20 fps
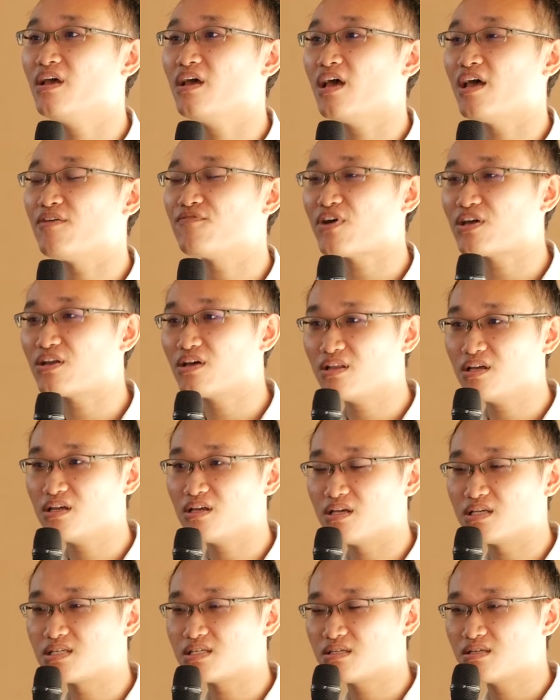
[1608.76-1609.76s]
And
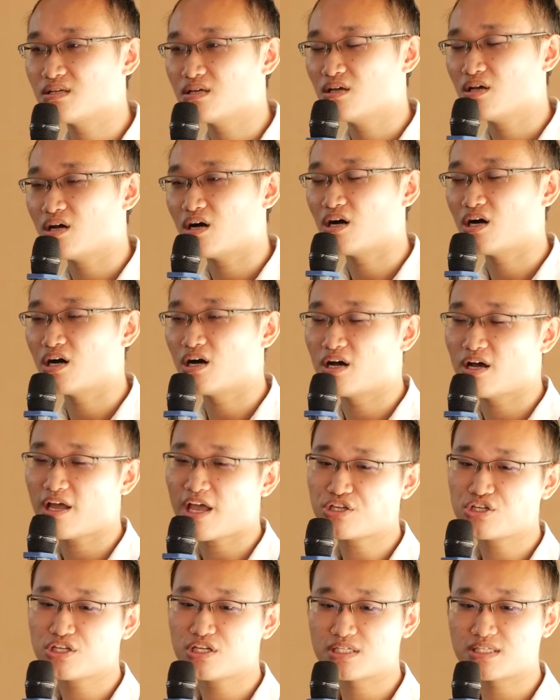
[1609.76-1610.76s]
finally is,
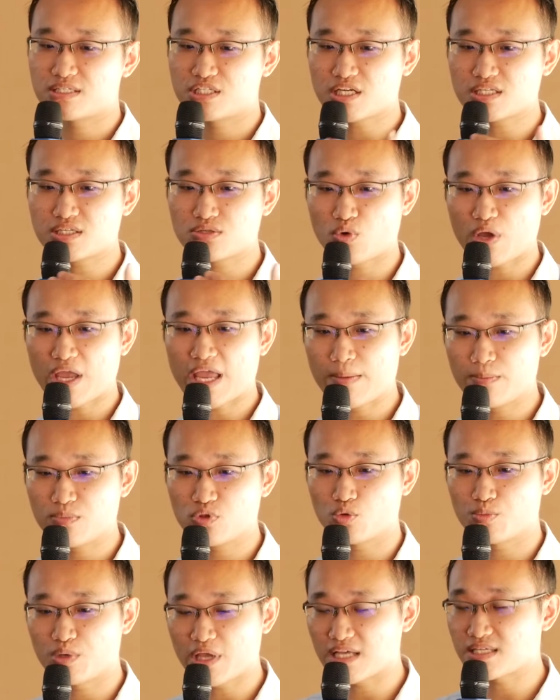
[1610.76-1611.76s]
actually it's just to aim
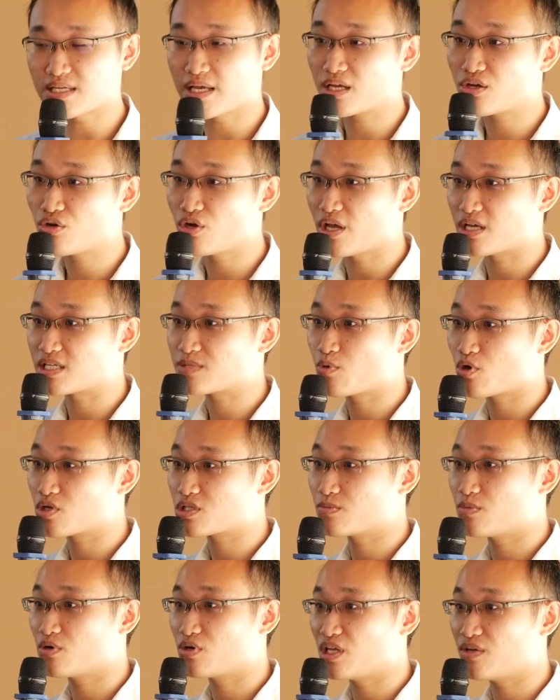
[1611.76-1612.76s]
to be as accurate as
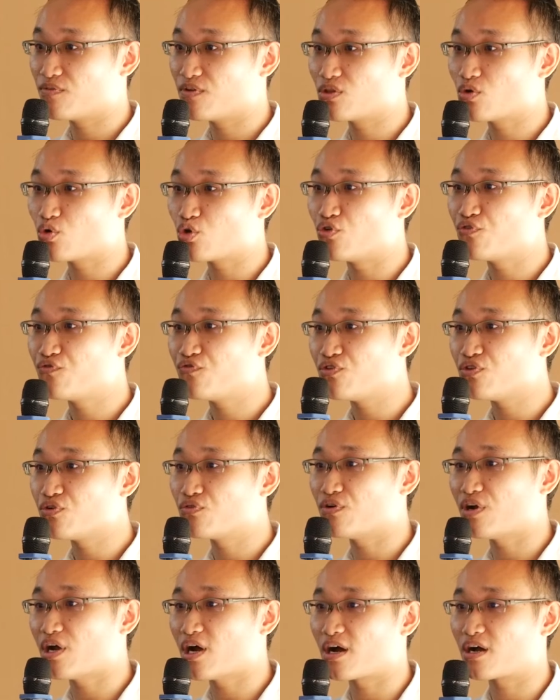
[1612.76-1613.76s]
possible even though you feel
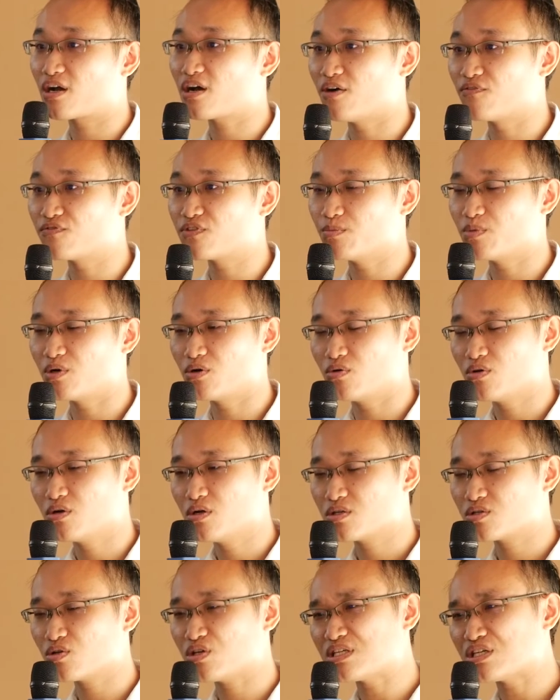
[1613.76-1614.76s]
very uncomfortable.
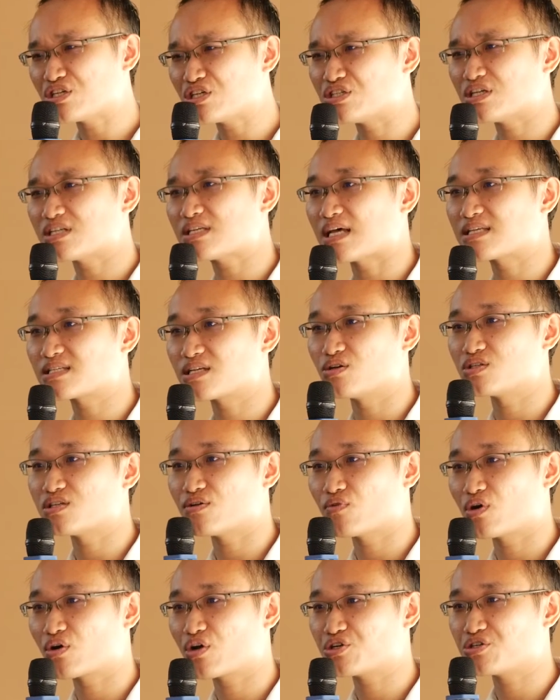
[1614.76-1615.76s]
So essentially just asking
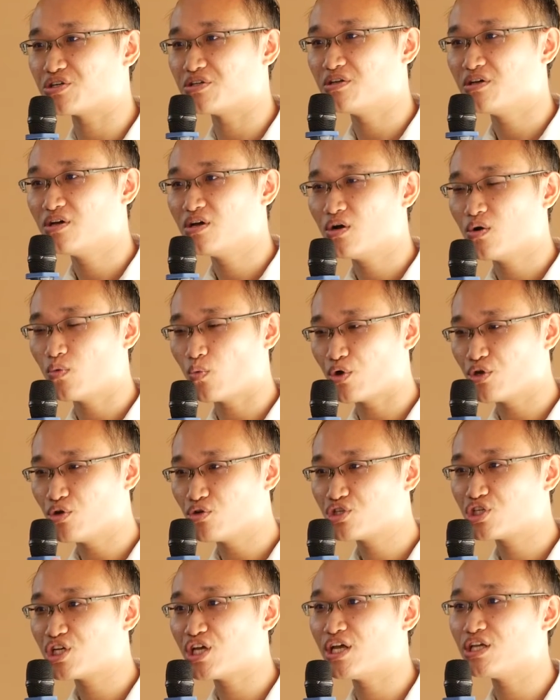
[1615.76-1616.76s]
yourself one question, will you
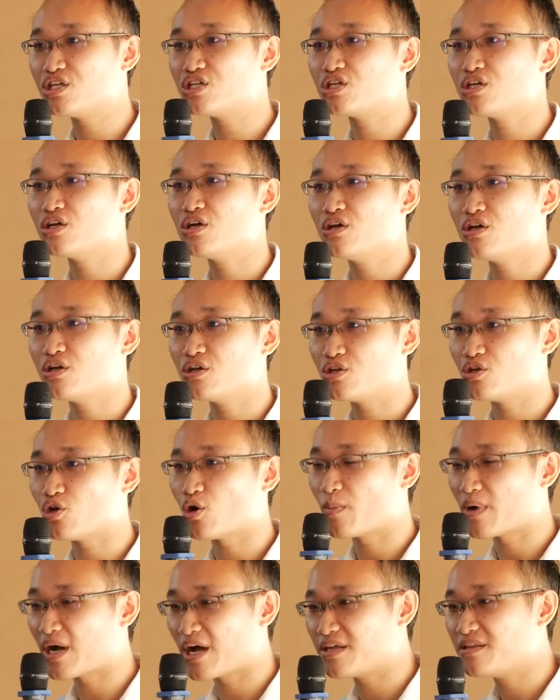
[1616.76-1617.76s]
change your
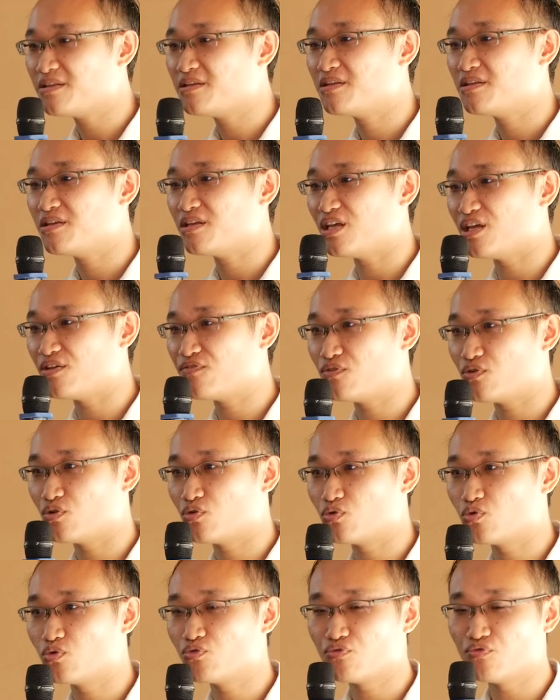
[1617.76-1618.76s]
mind if
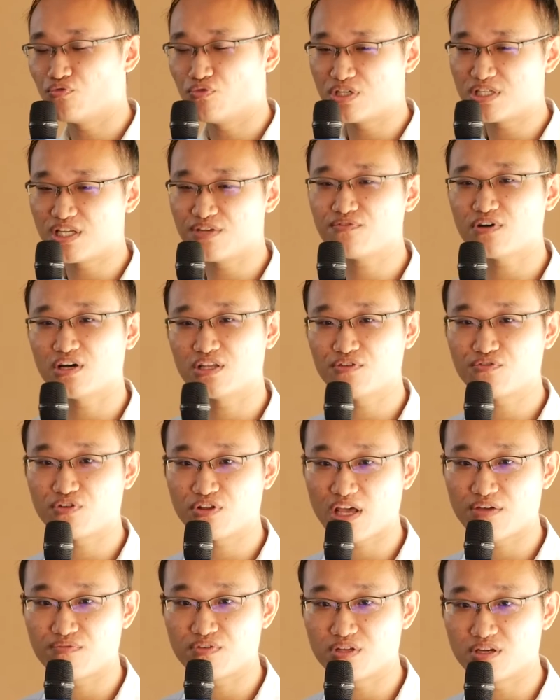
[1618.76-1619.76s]
you receive a
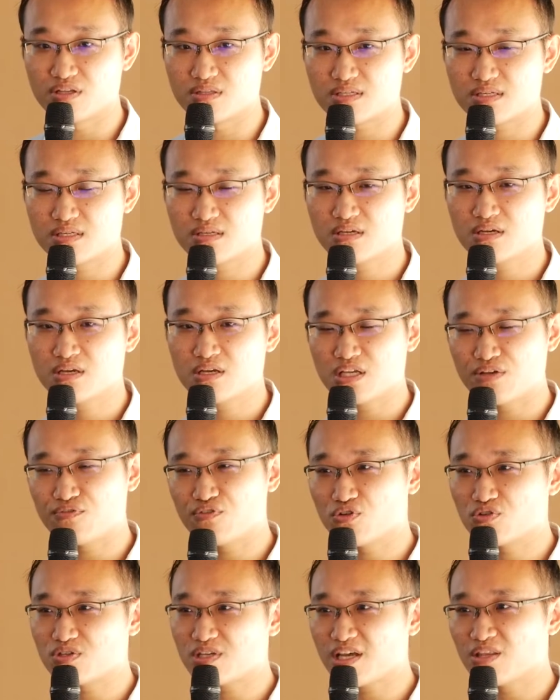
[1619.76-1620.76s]
different evidence? If
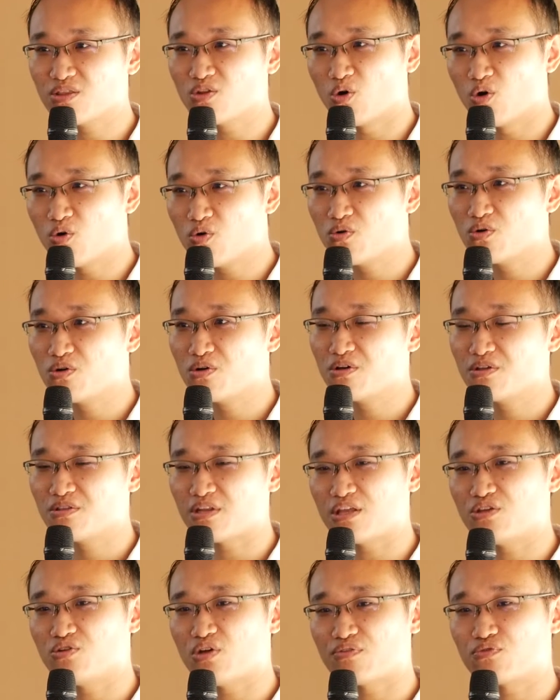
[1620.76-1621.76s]
you say no,
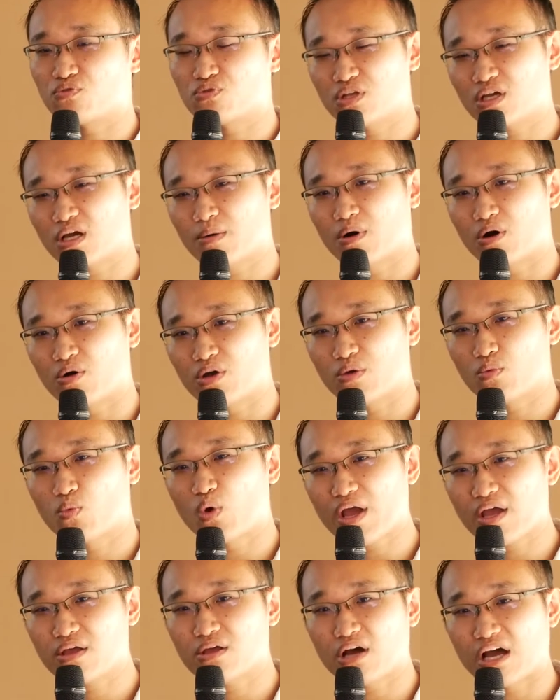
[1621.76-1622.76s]
then you have to think about, okay, why